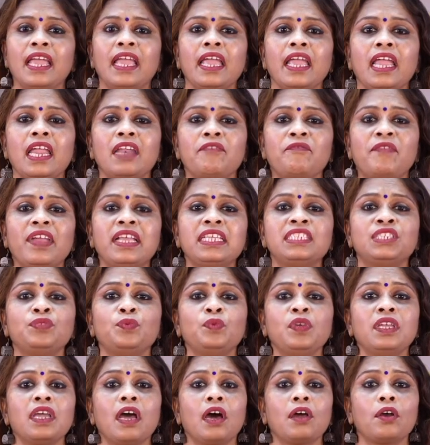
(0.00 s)
in which
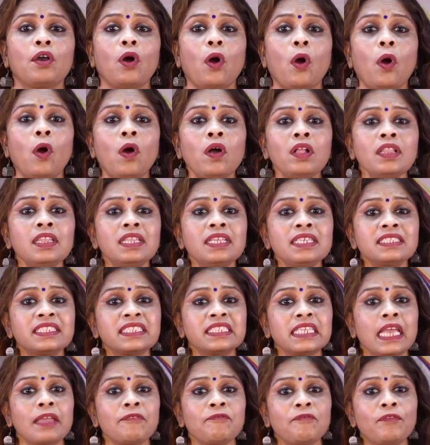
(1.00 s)
we are all the
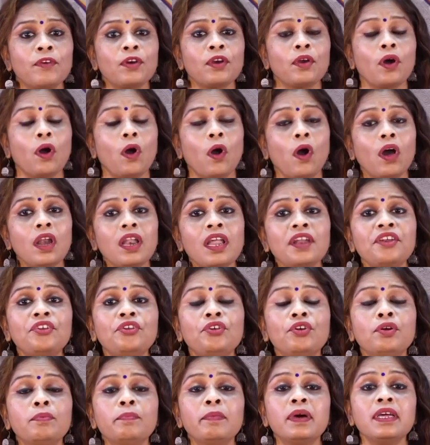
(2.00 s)
same, for all are
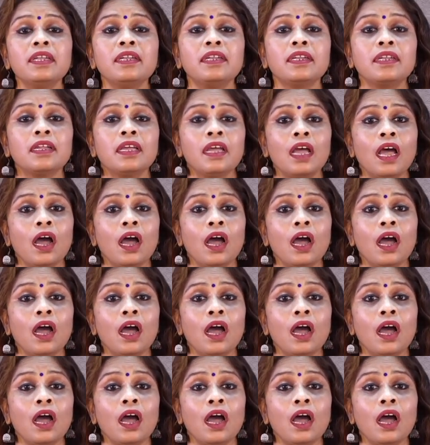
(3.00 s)
human.